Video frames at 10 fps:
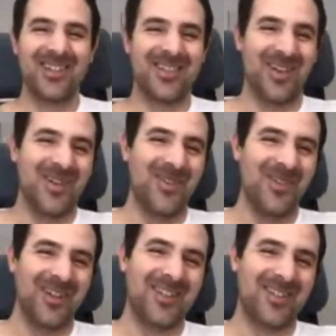
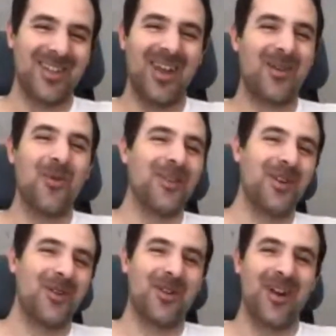So it's like
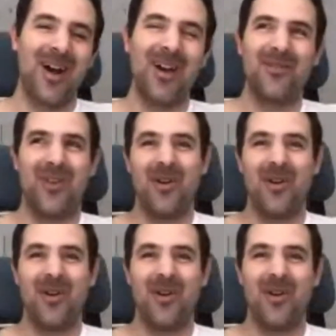$1.50